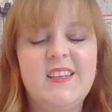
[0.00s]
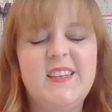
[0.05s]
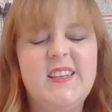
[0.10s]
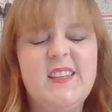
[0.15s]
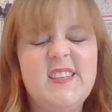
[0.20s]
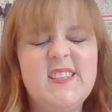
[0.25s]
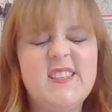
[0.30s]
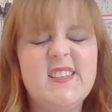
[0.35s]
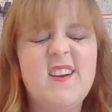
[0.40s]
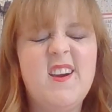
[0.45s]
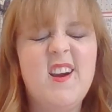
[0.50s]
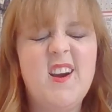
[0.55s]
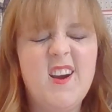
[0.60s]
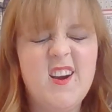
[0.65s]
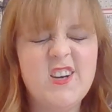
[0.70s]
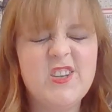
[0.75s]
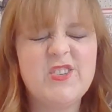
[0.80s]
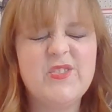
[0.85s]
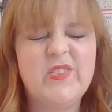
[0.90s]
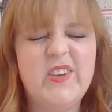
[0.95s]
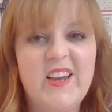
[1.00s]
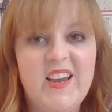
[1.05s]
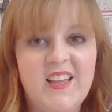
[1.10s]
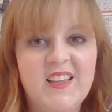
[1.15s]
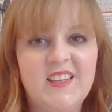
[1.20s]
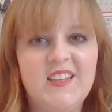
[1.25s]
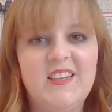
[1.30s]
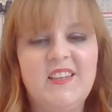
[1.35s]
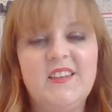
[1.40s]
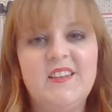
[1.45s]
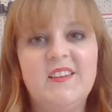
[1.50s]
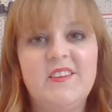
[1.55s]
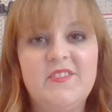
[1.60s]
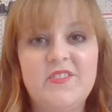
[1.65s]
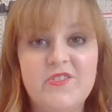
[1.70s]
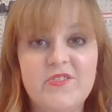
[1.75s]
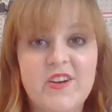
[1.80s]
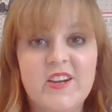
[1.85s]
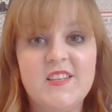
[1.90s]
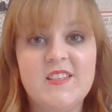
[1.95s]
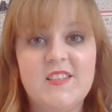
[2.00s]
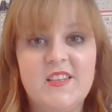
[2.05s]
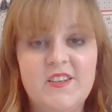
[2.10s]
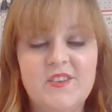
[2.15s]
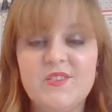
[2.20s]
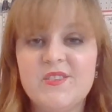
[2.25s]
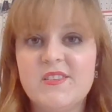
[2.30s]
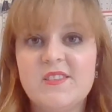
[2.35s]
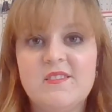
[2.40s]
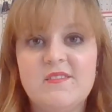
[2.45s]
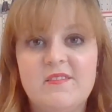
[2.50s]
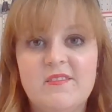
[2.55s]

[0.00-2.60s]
It is the harsh reality of direct sales.